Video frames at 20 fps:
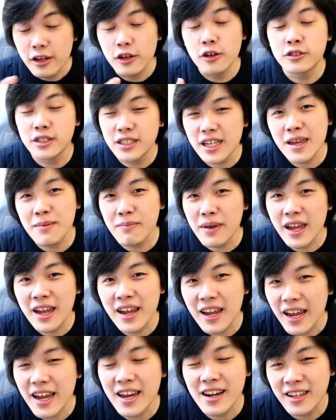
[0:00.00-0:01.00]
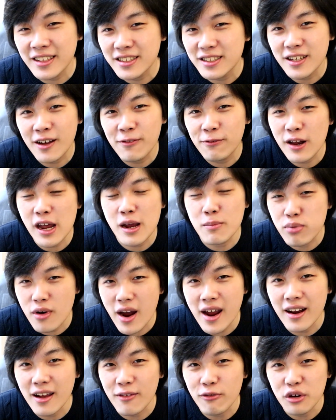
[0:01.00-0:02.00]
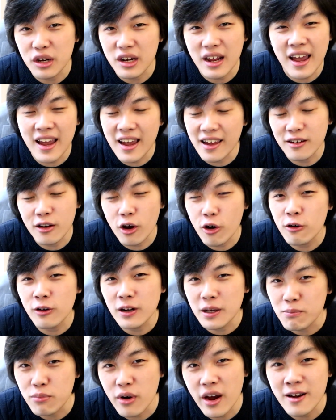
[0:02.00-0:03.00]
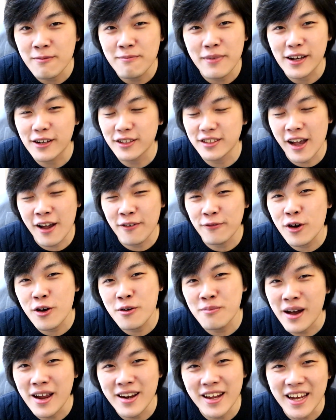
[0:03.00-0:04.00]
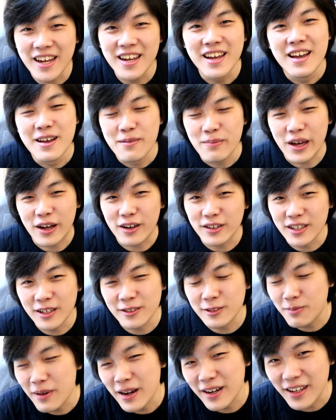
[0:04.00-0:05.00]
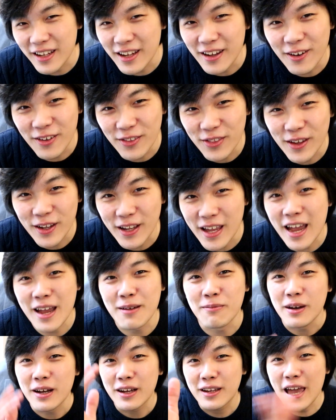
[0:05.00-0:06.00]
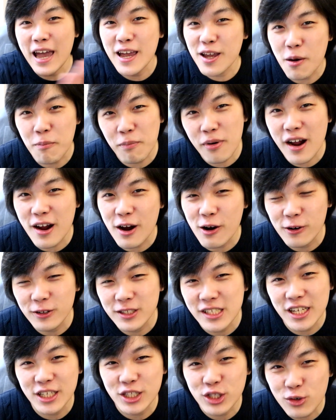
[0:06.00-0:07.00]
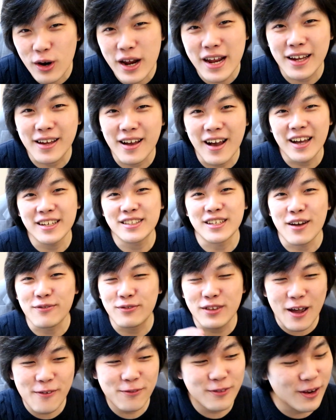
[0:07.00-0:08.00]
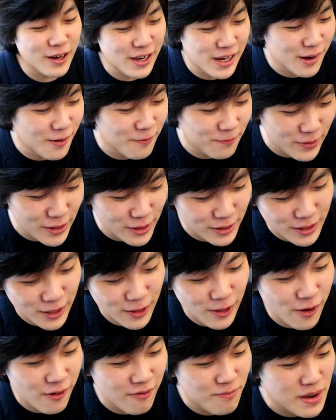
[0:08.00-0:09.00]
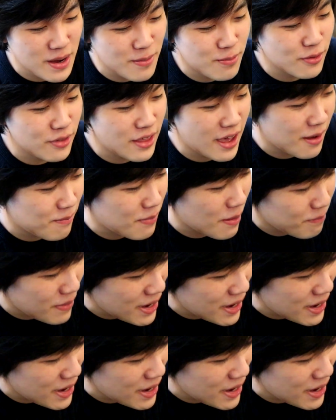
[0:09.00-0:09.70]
you see me eating stuff like bread every day, and only bread because I have no money, because I'm spending it on the game. Get your priorities straight, guys. I've definitely confused a lot of people there, but